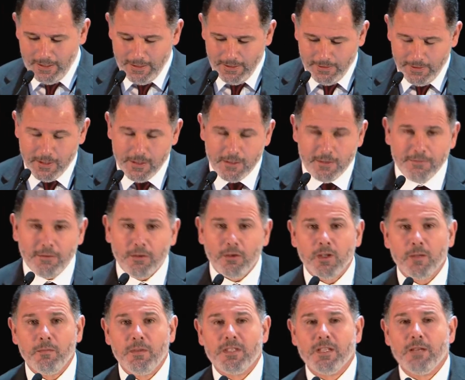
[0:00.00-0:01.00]
This
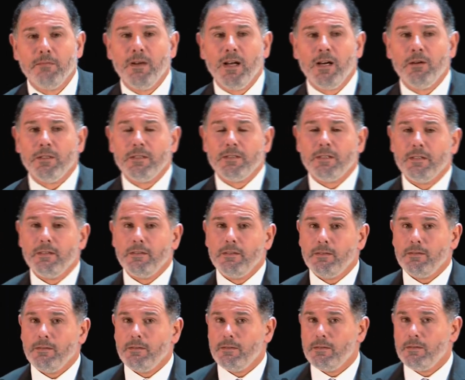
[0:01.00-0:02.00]
forum is about
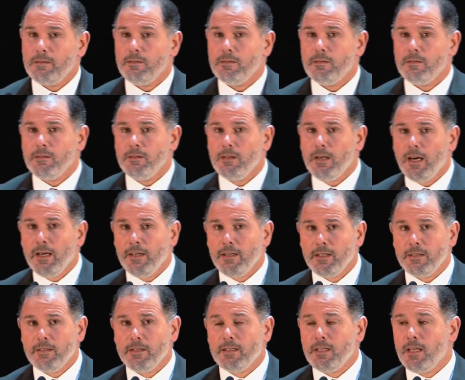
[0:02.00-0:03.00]
higher
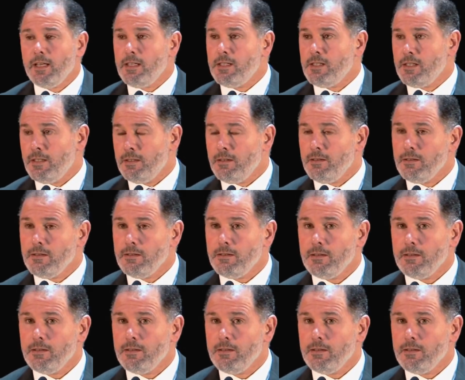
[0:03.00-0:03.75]
education,